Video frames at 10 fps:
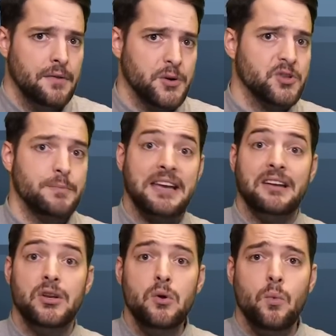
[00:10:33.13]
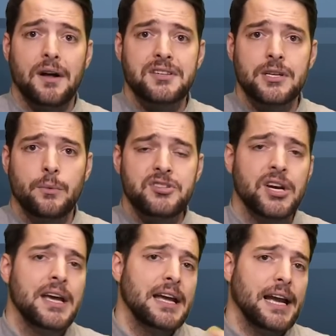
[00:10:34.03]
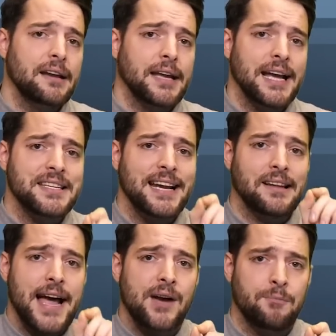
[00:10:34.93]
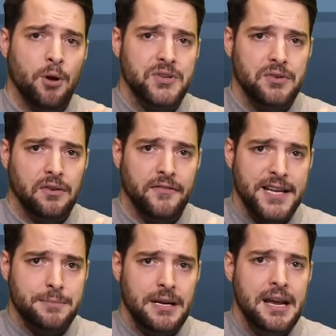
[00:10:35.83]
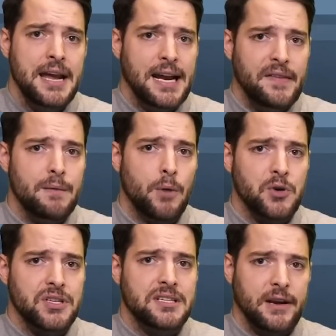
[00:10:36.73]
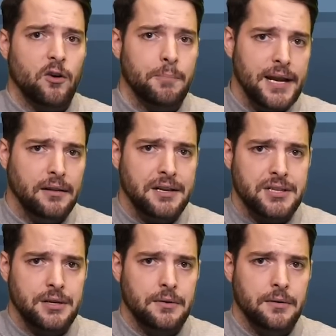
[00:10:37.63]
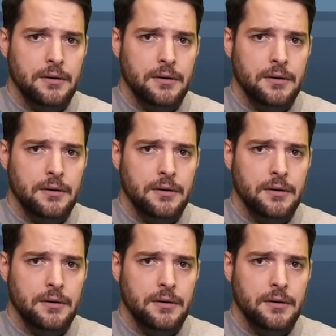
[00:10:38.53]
They're just making new ones, which indicates a lack of personal investment in the emotions they are appealing to.